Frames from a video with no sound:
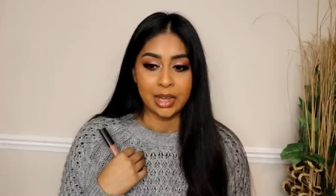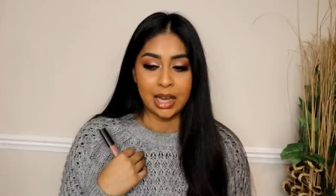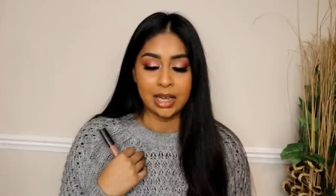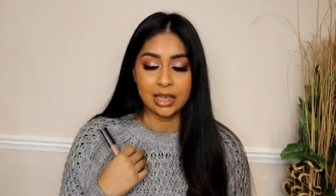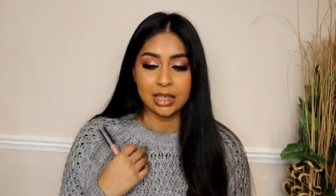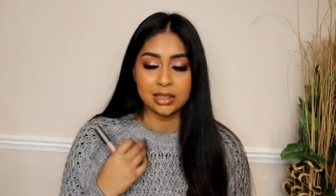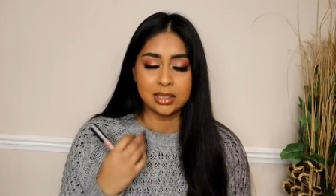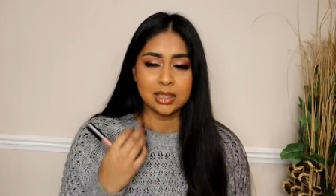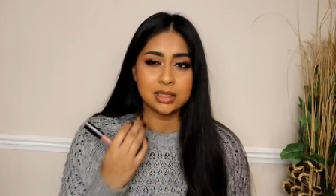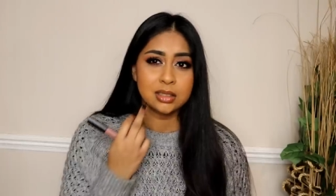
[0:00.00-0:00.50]

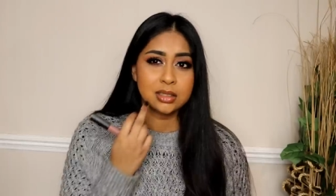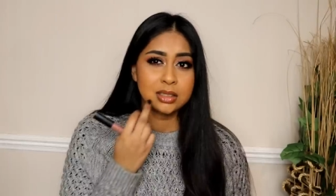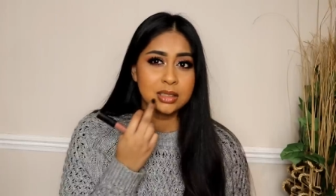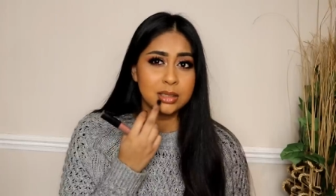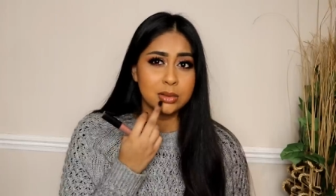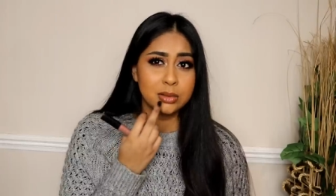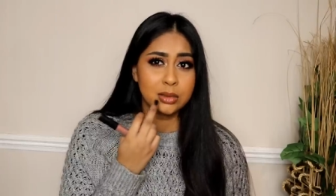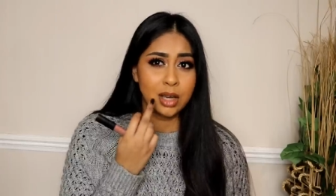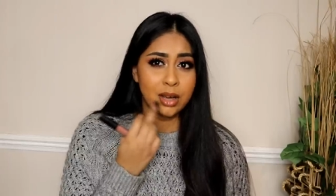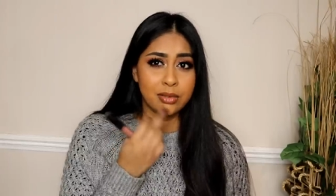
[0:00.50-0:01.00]
and it does
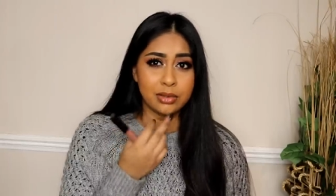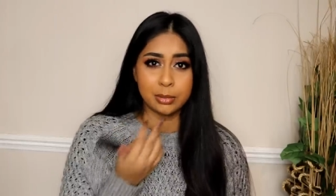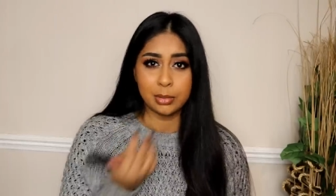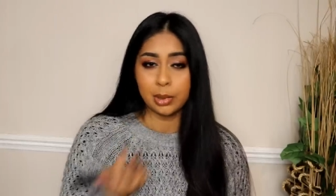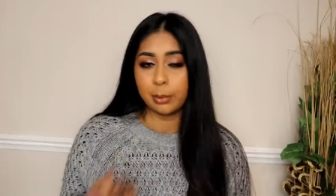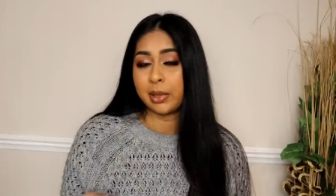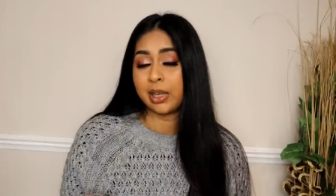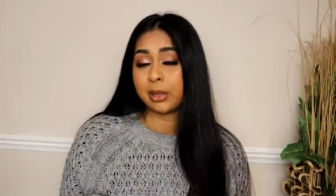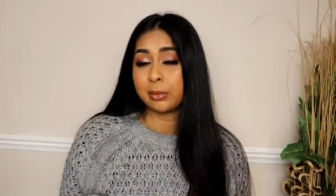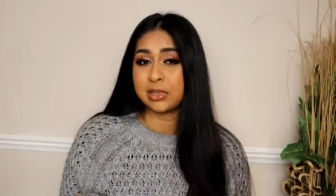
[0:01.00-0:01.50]
still cover
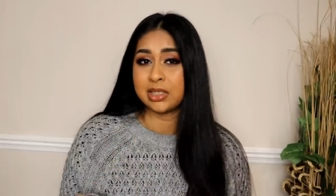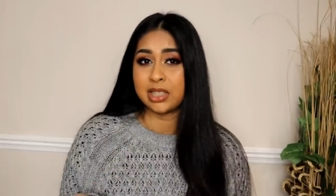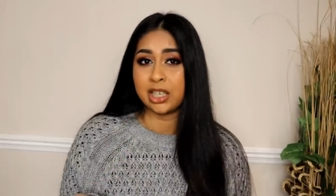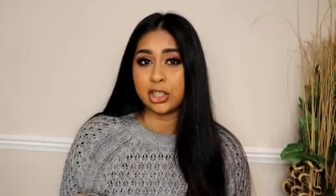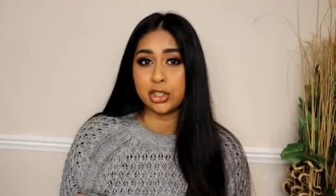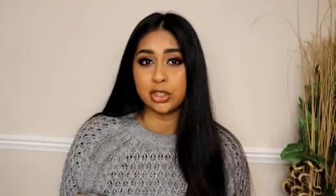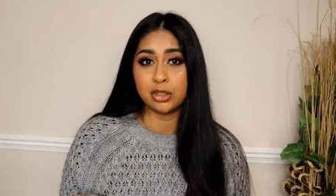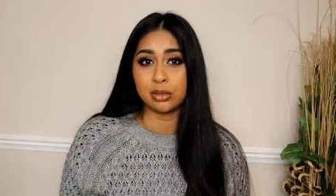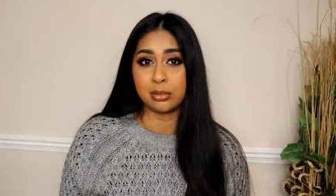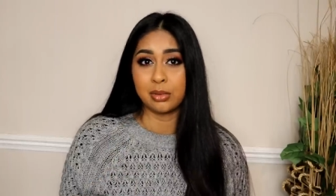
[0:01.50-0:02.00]
my
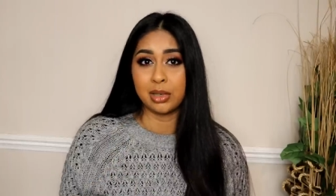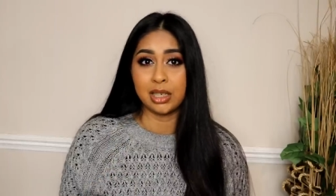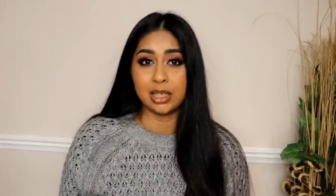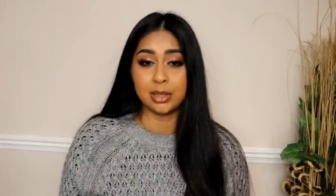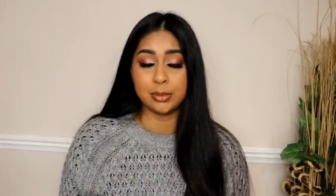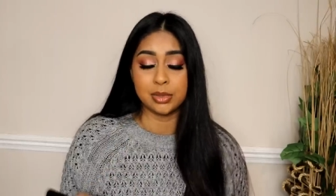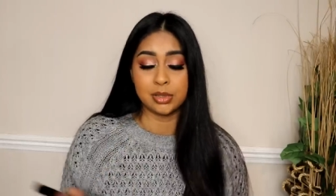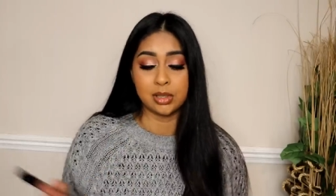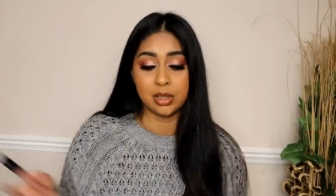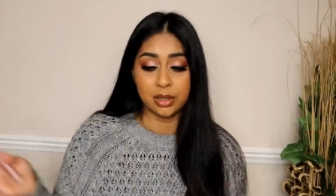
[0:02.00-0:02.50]
pigmentation on my
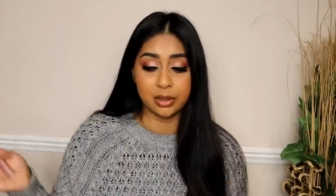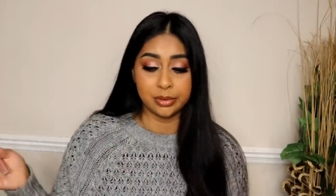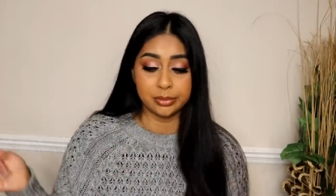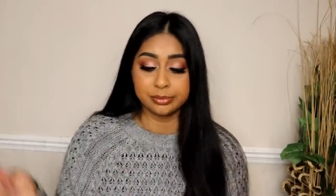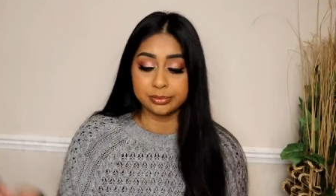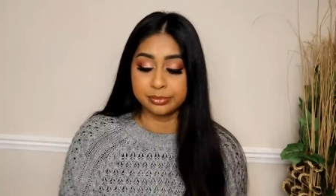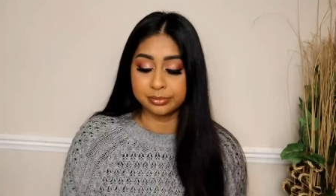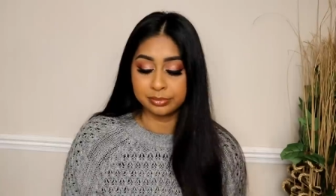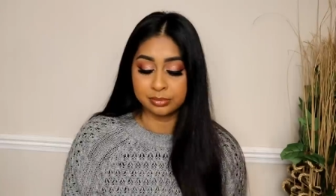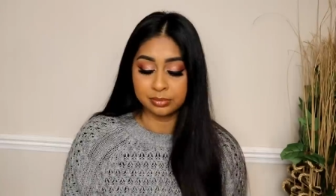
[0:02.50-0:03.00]
lips
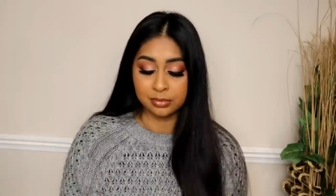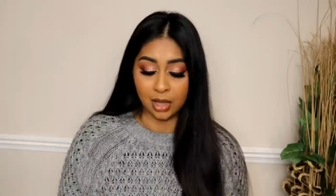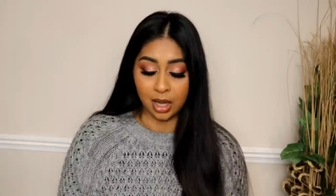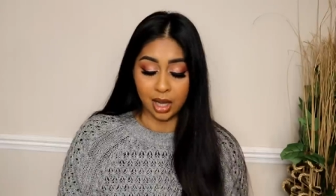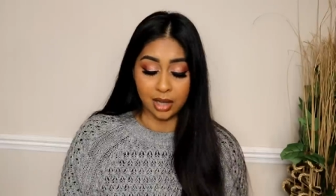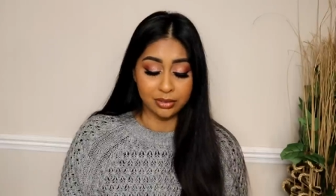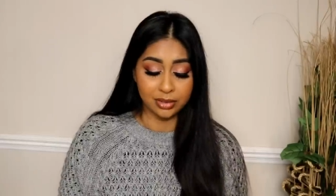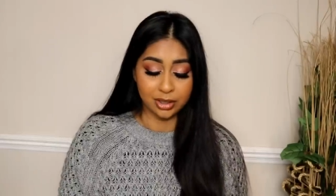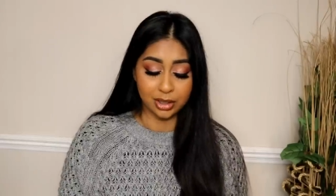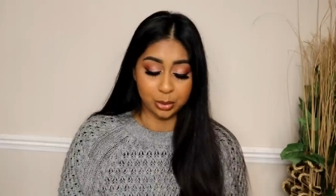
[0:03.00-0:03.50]
so
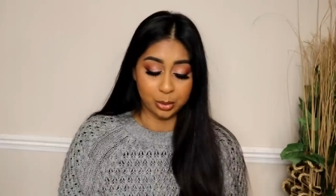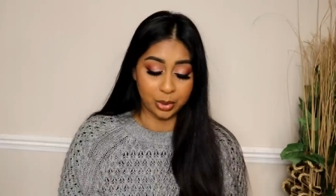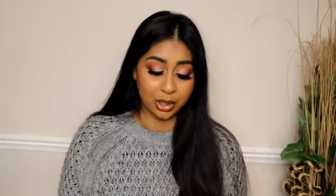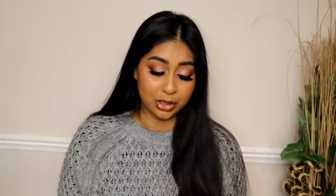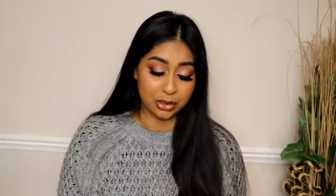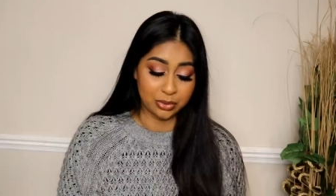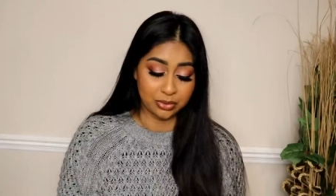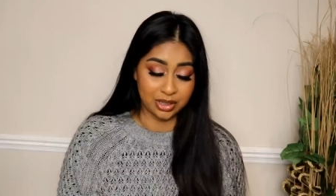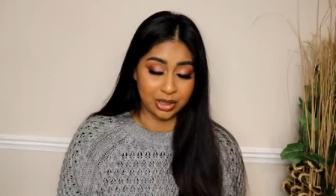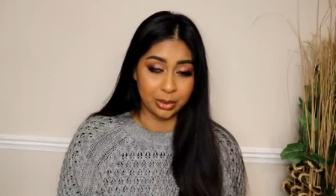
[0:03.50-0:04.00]
I think it
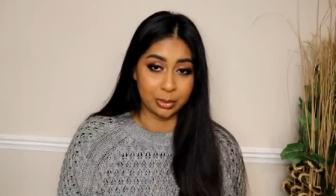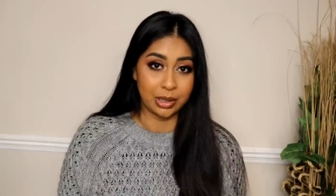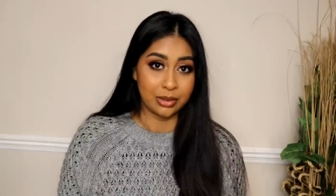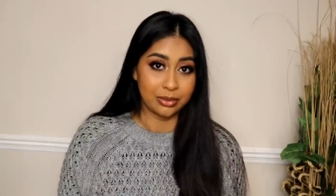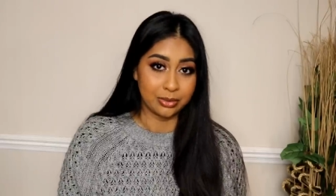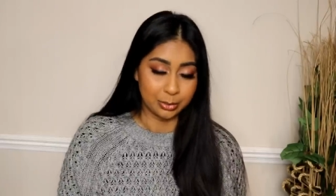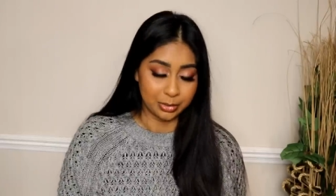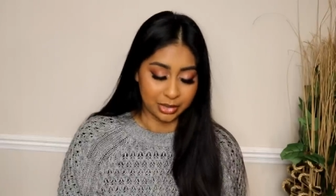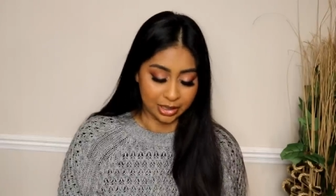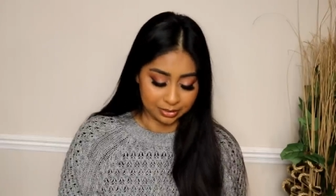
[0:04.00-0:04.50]
works really well
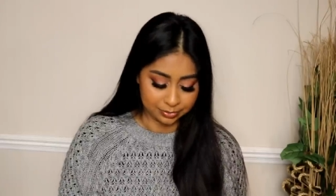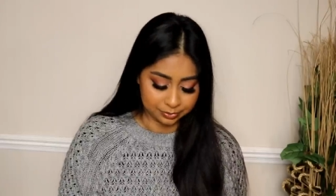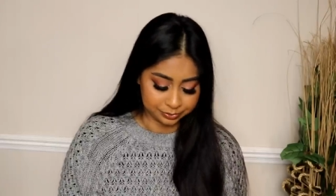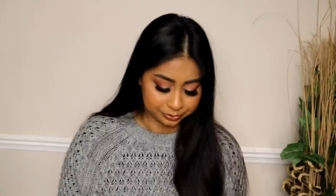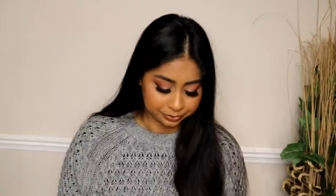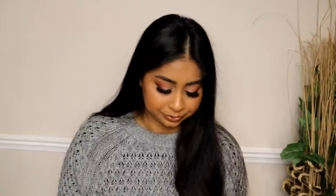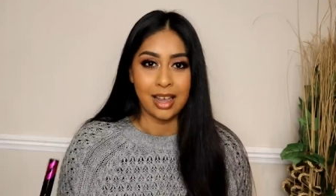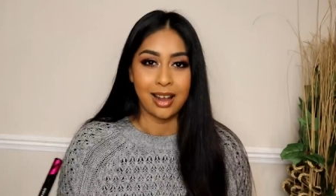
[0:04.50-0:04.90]
for me.